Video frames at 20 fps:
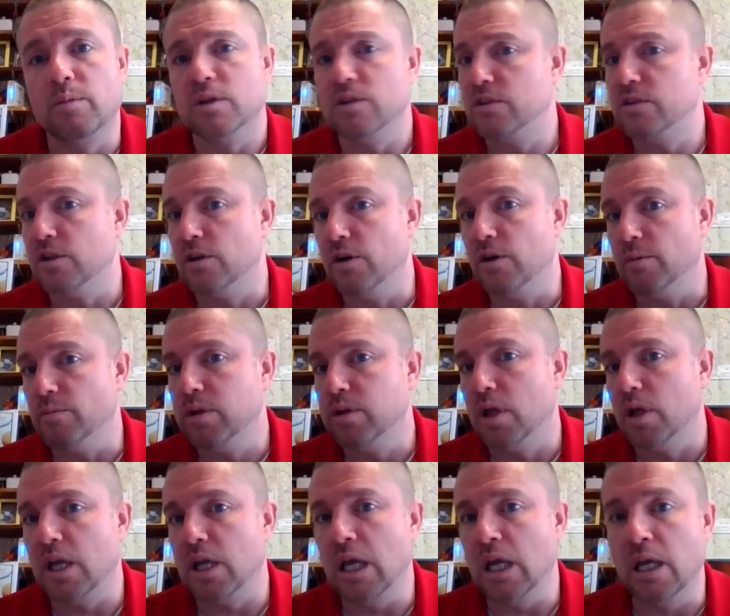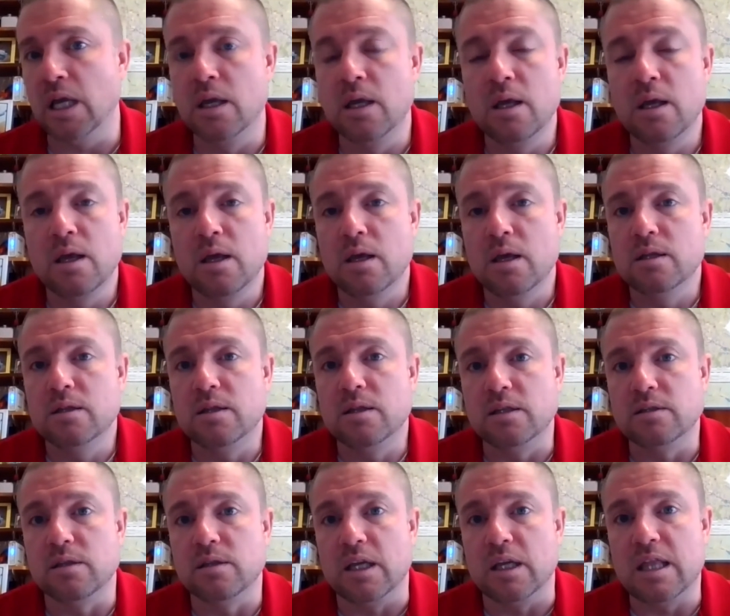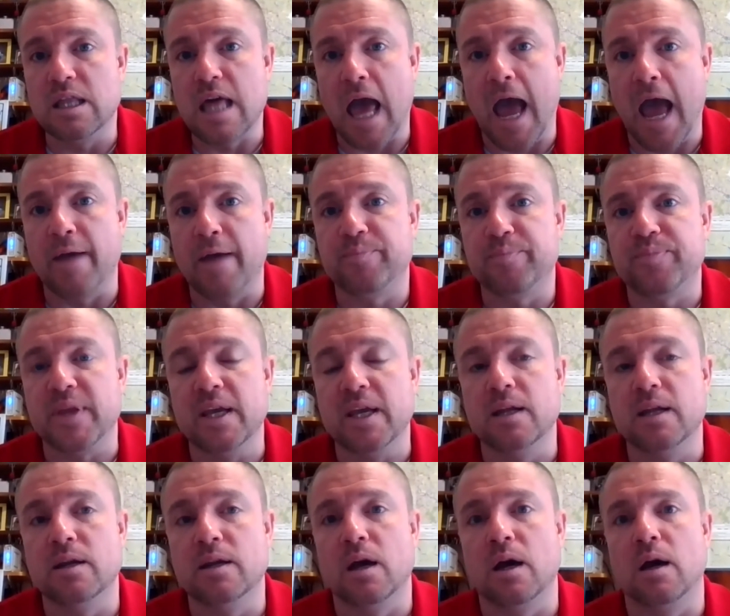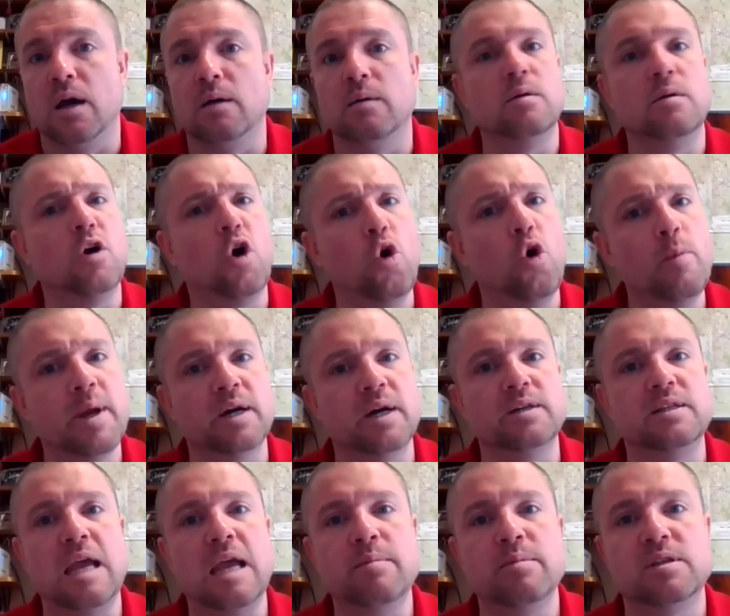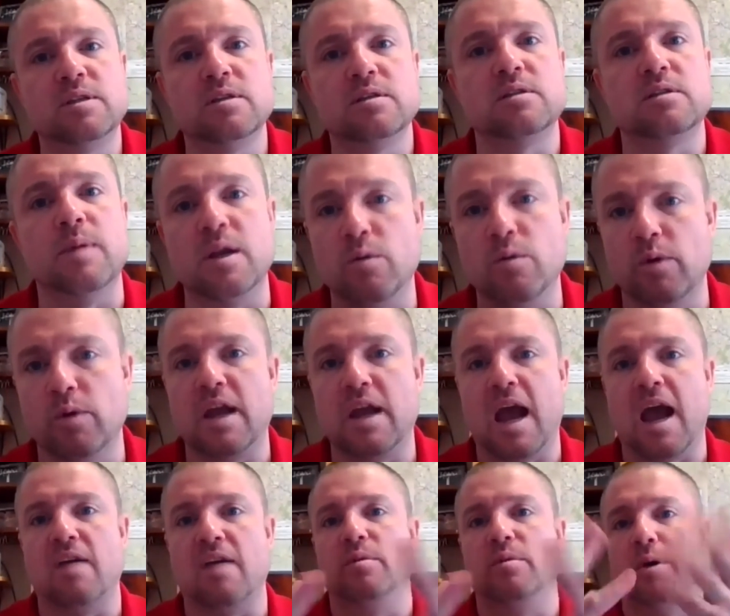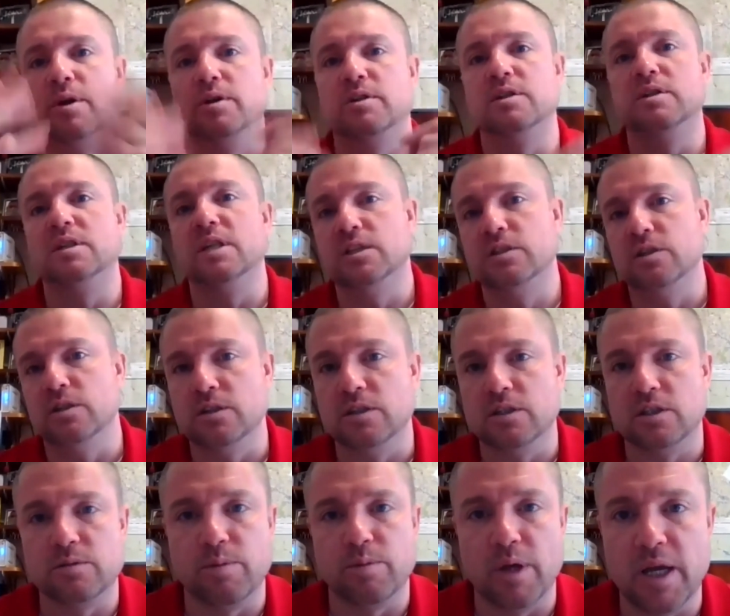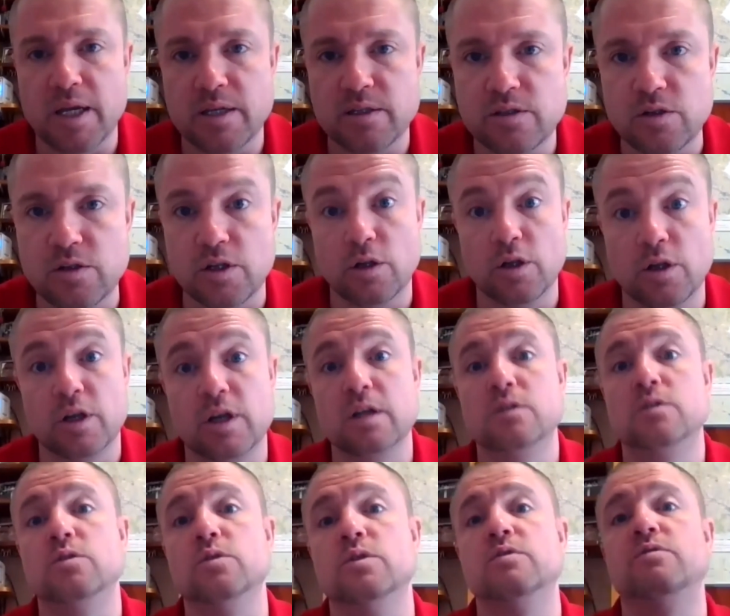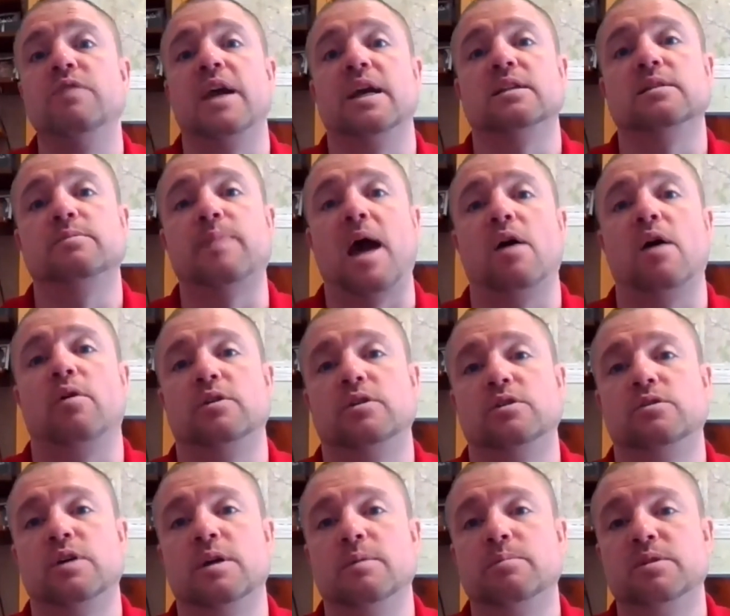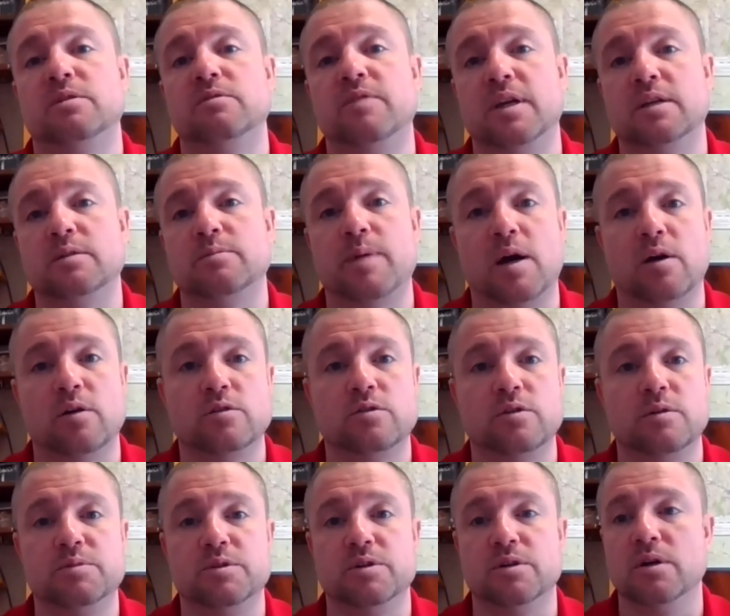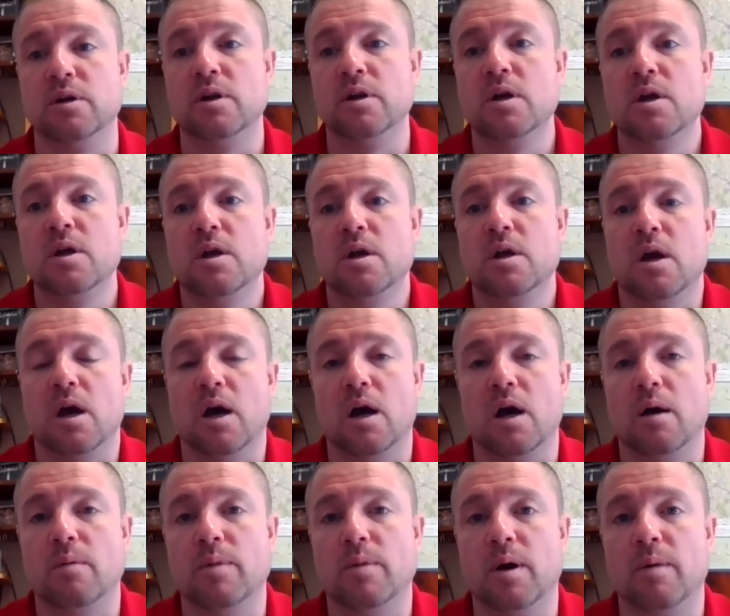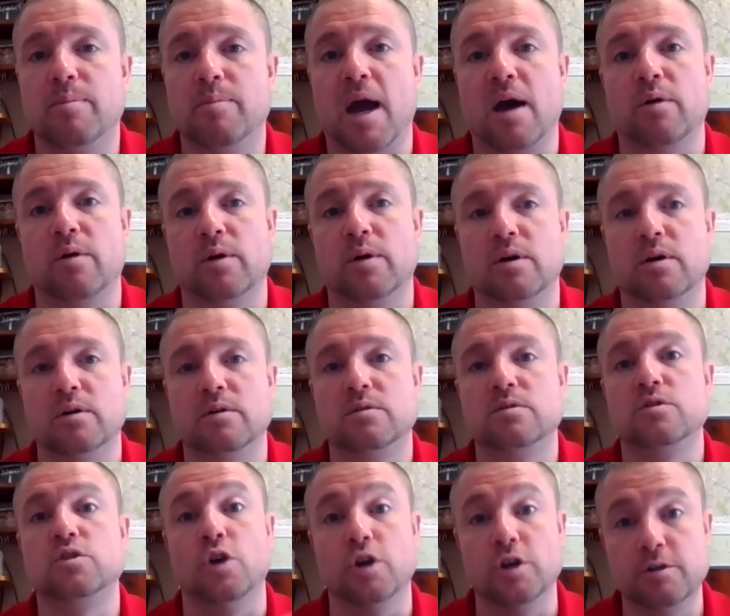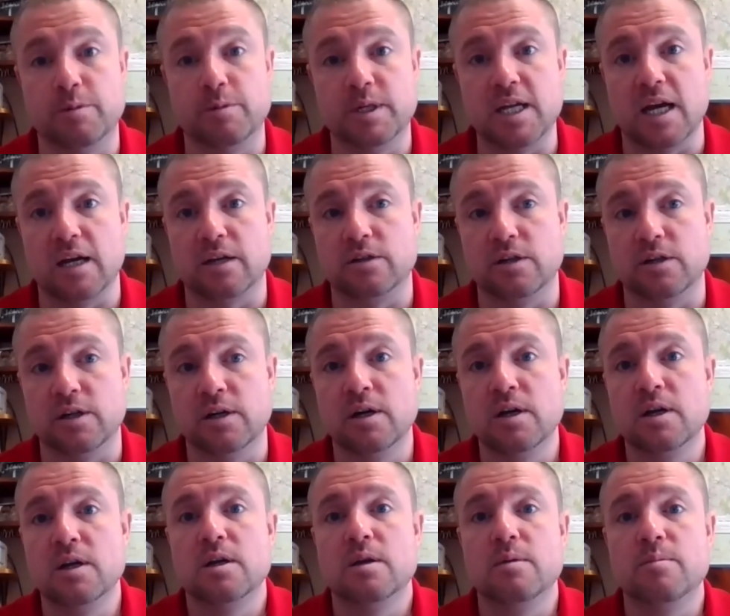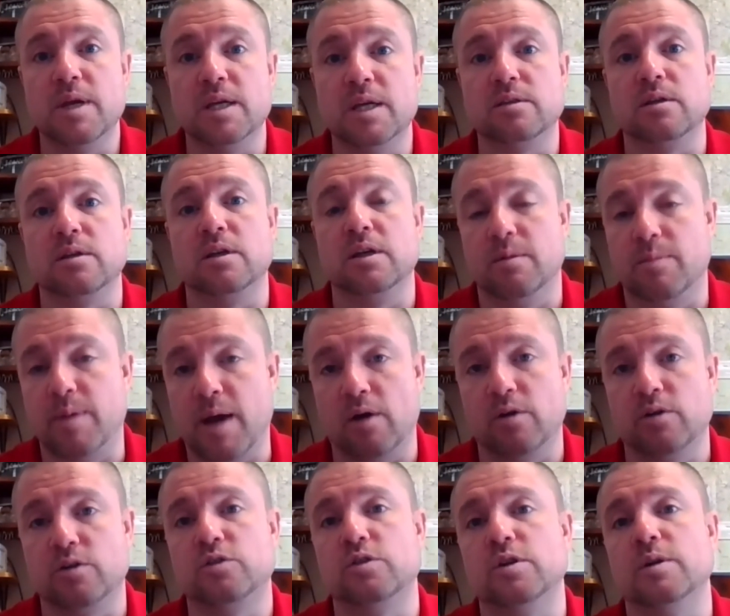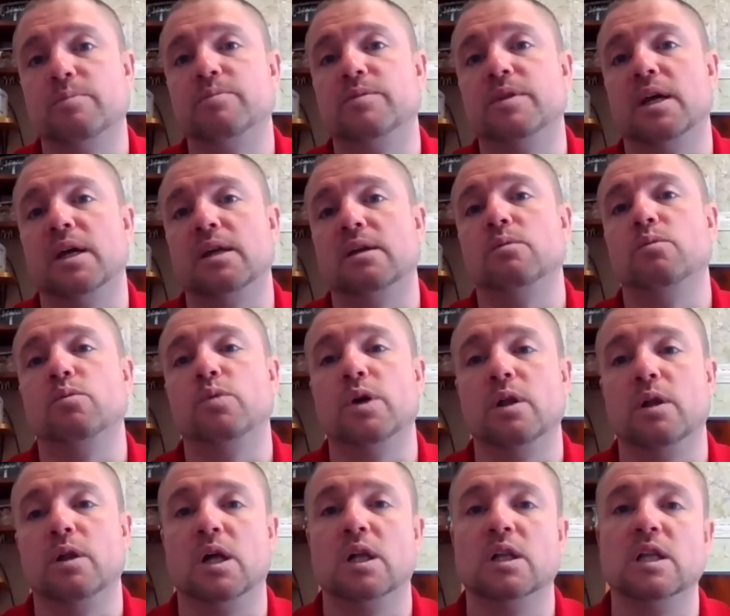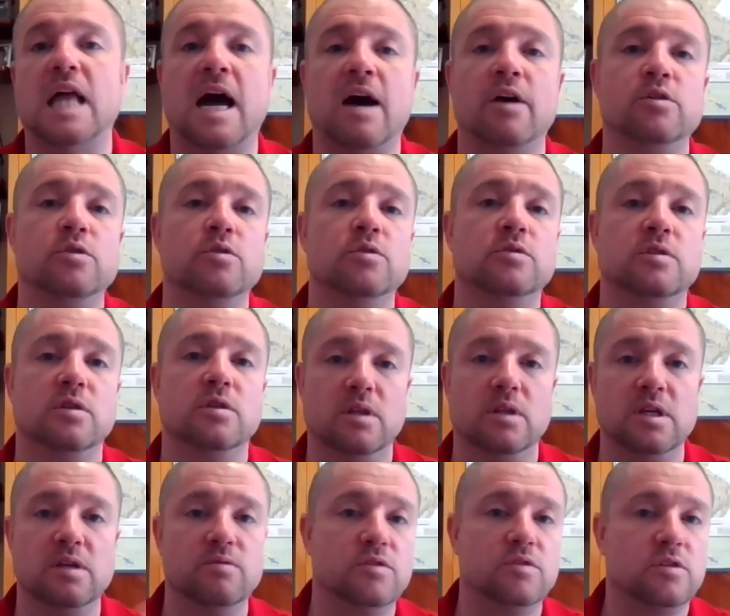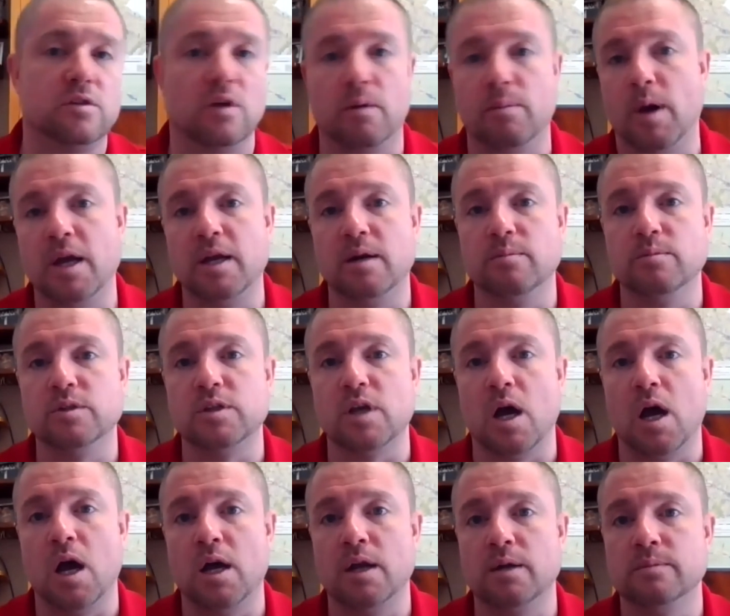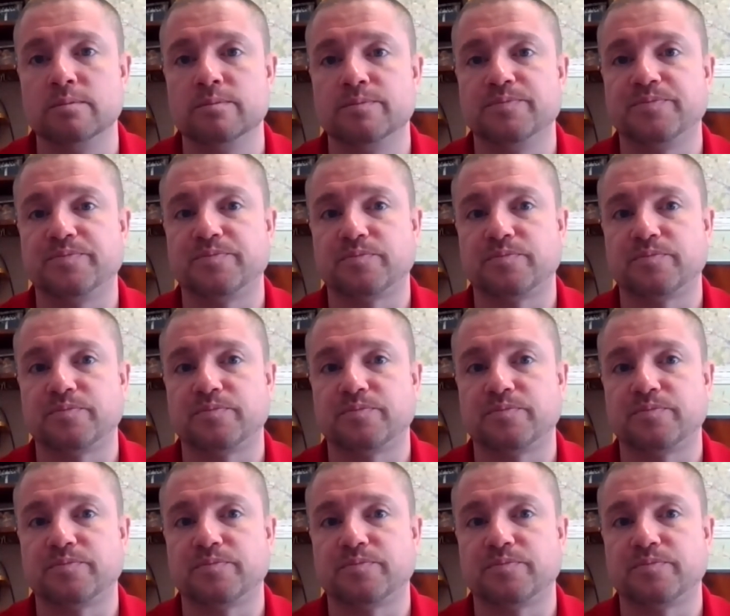Consider unplugging, things like that. And home entertainment system, anywhere you have a bunch of digital displays, you can look into advanced power strips. Advanced power strips are a power surge protector, basically in a power strip that will allow you to leave some items on.